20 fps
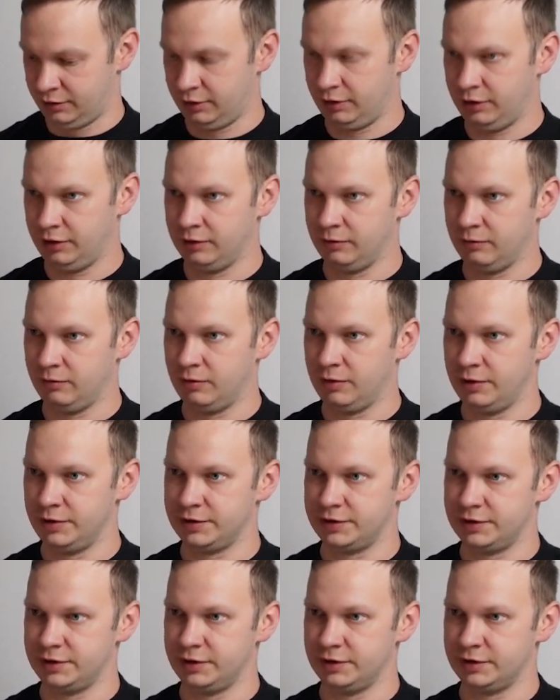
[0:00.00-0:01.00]

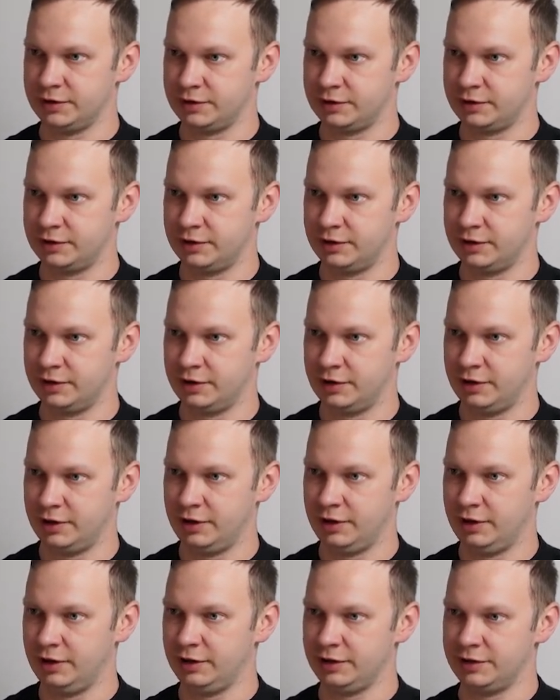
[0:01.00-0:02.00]
invoices
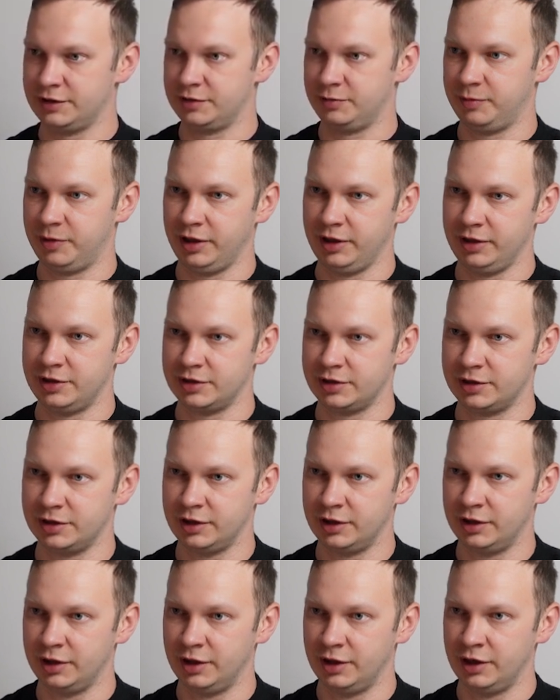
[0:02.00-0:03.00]
list page,
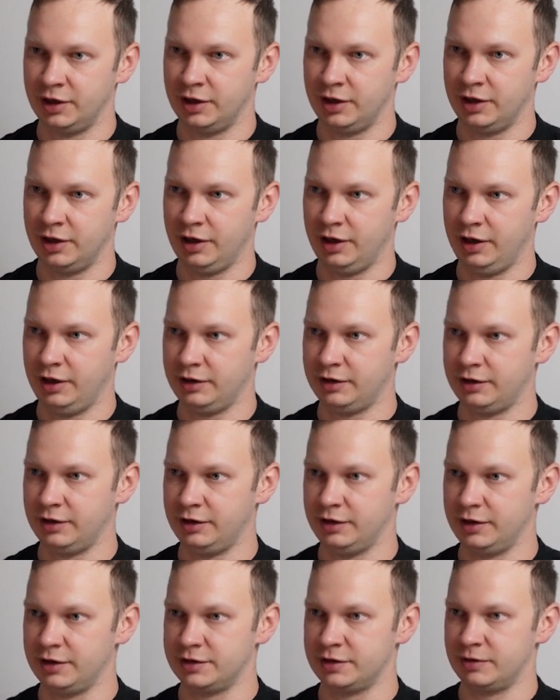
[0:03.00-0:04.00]
and
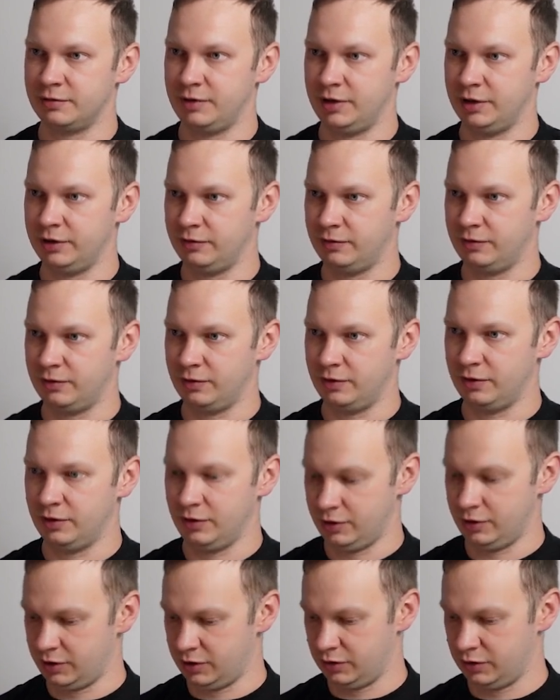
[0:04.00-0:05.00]
another one
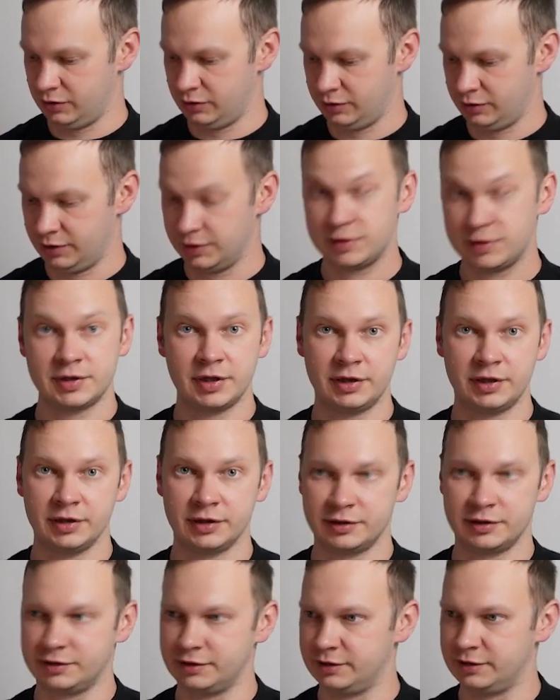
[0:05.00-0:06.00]
for
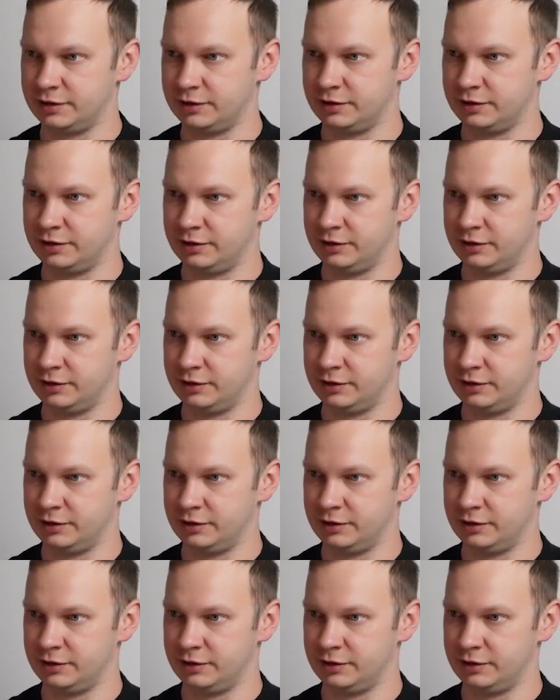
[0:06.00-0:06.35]
settings